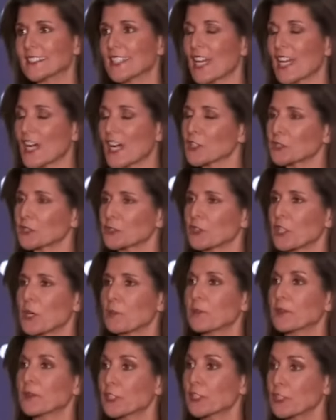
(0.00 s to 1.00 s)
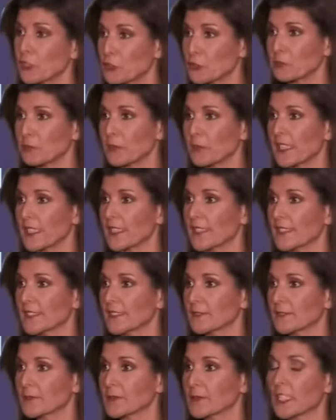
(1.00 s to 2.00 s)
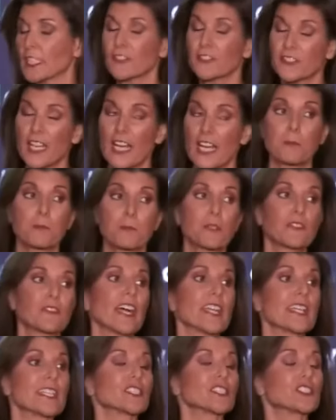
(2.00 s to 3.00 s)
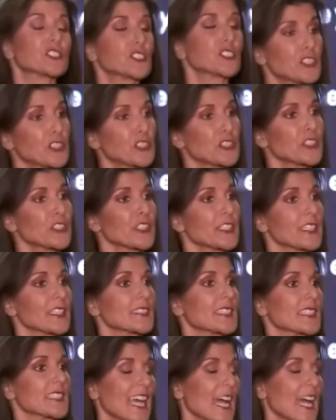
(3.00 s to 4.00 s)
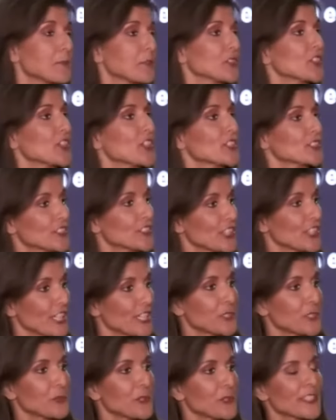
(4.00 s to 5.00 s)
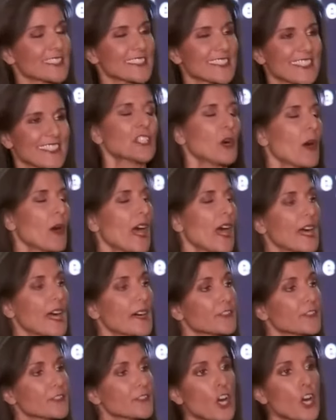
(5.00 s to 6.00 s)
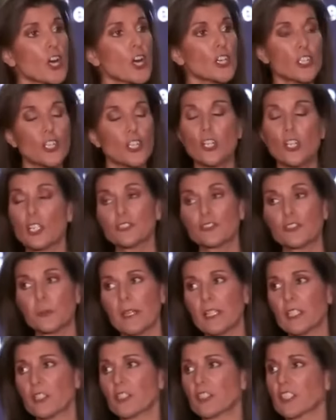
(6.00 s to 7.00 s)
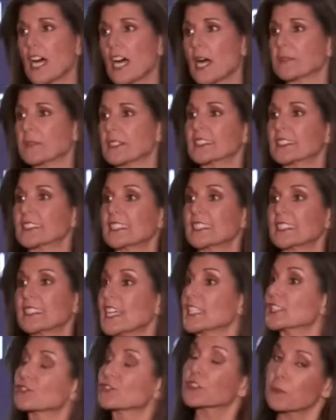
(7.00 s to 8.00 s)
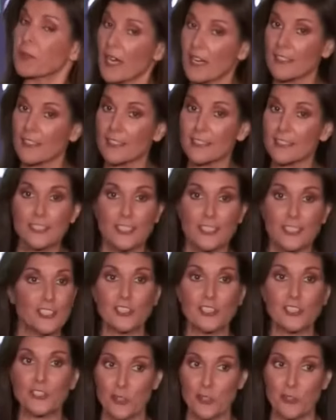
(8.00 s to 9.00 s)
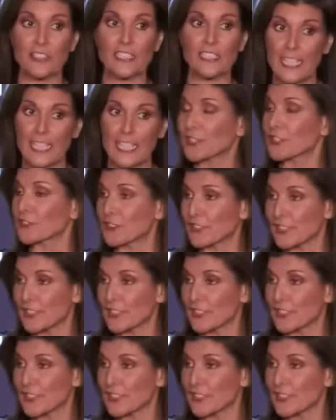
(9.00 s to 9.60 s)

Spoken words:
Donald Trump accused me of not providing security at the Capitol on January 6th. Now, I've long called for mental competency tests for politicians over the age of